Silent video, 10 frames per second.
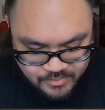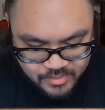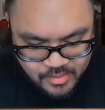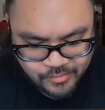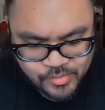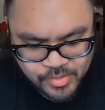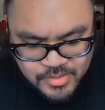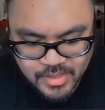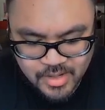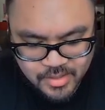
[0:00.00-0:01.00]
Of
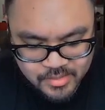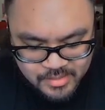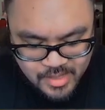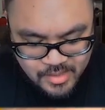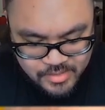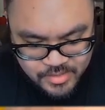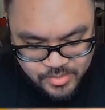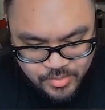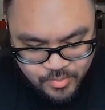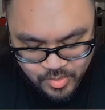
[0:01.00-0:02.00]
course, they
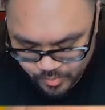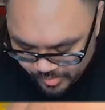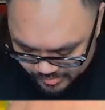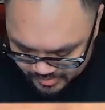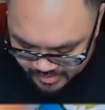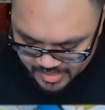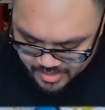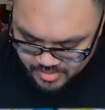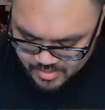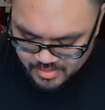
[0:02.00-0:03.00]
do work well
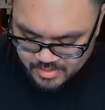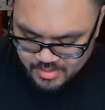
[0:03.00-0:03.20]
together.